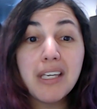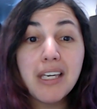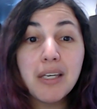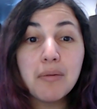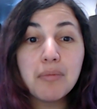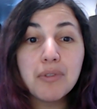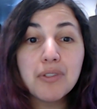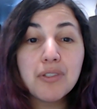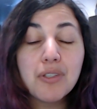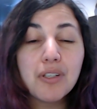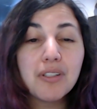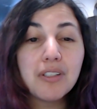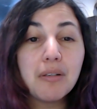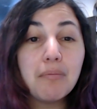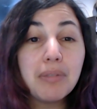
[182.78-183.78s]
able to
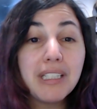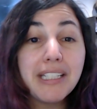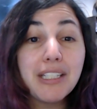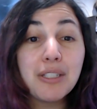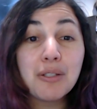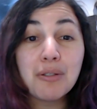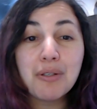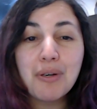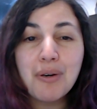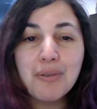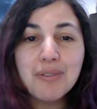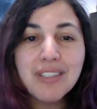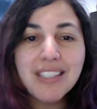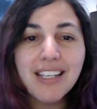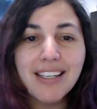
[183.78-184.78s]
complete your
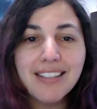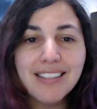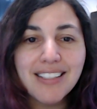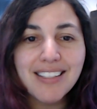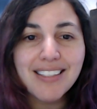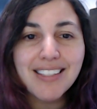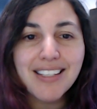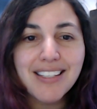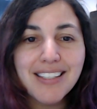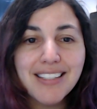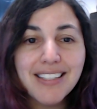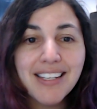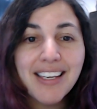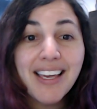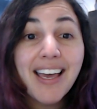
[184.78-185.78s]
own sentences.
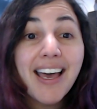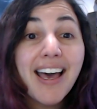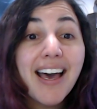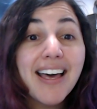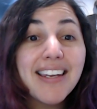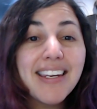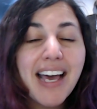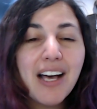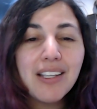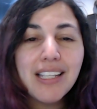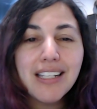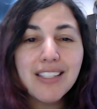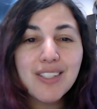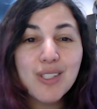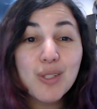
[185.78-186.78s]
Now
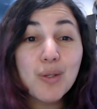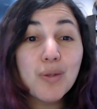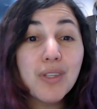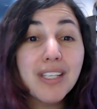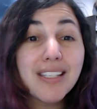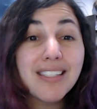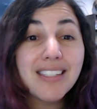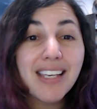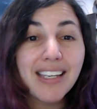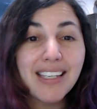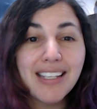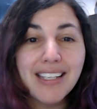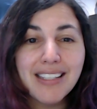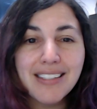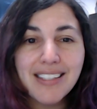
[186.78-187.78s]
let's do the second
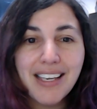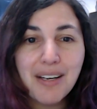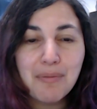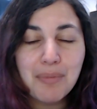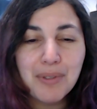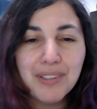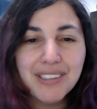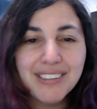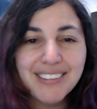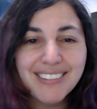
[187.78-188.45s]
example.